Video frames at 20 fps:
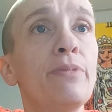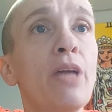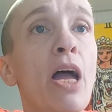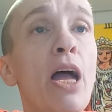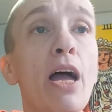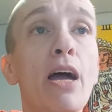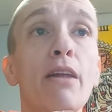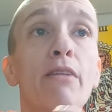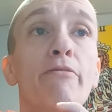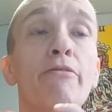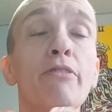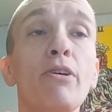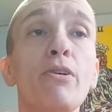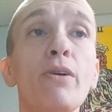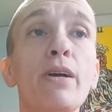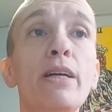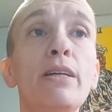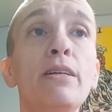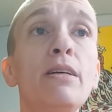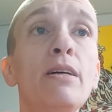And if you're
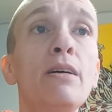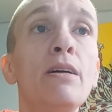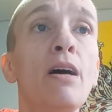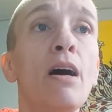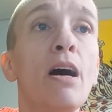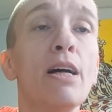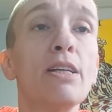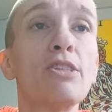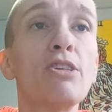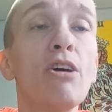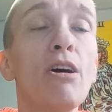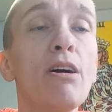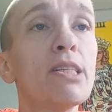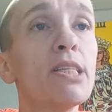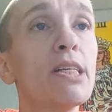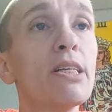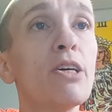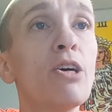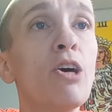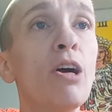in a
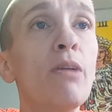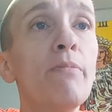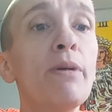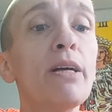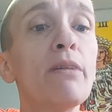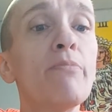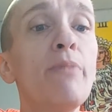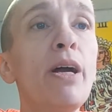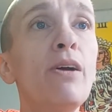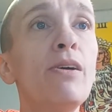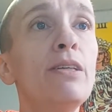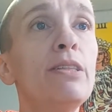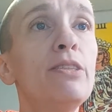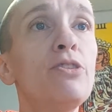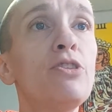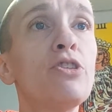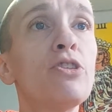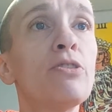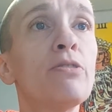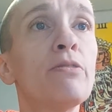toxic karmic
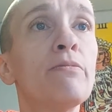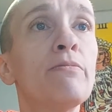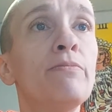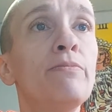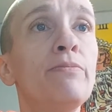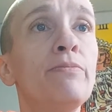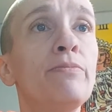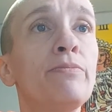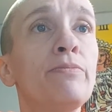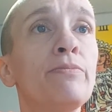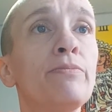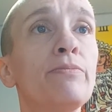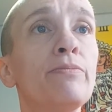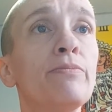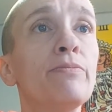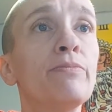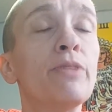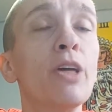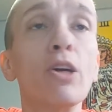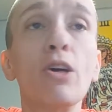marriage,
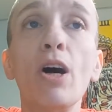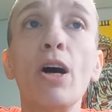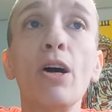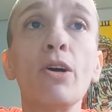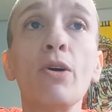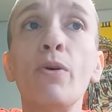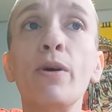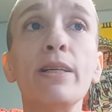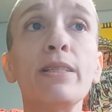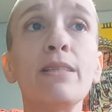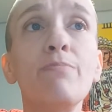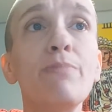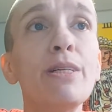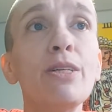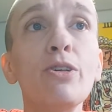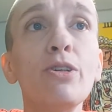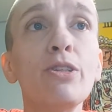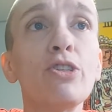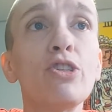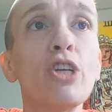they're not going to be
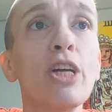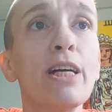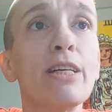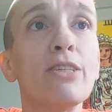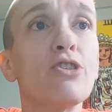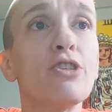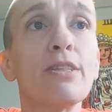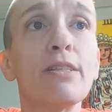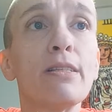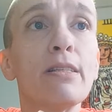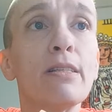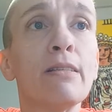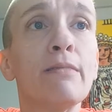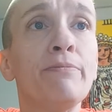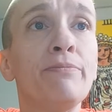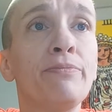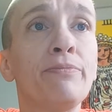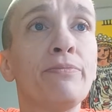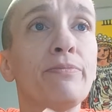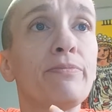good changes.
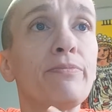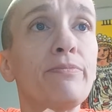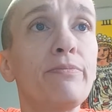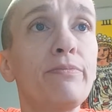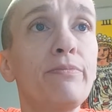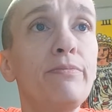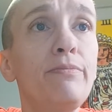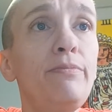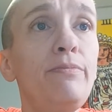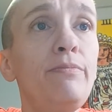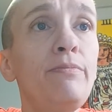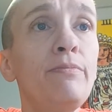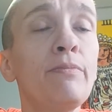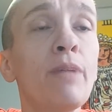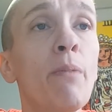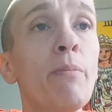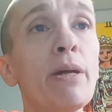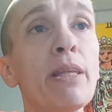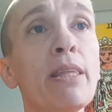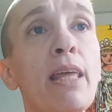
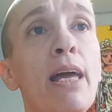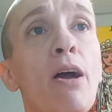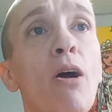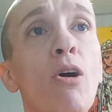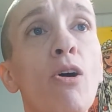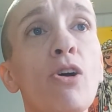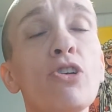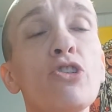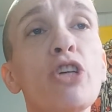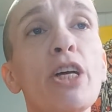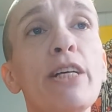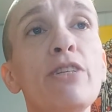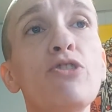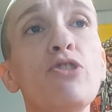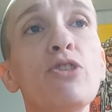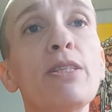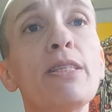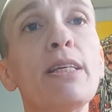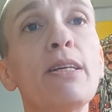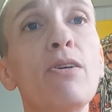But they are
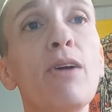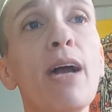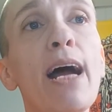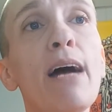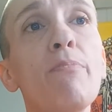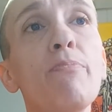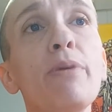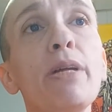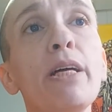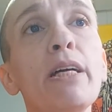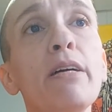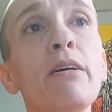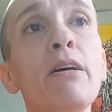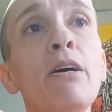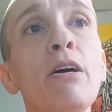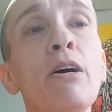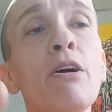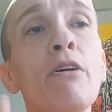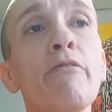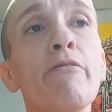changes that are happening
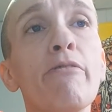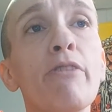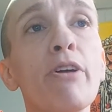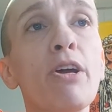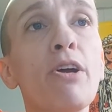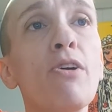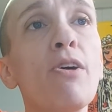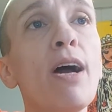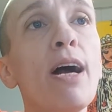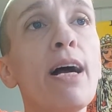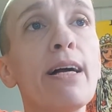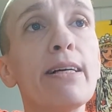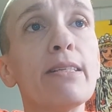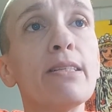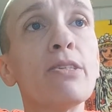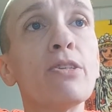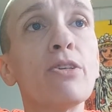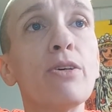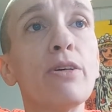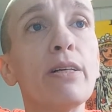for your
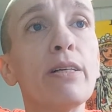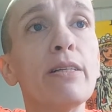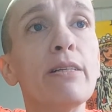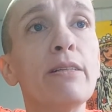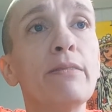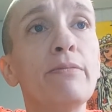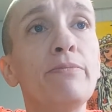highest good.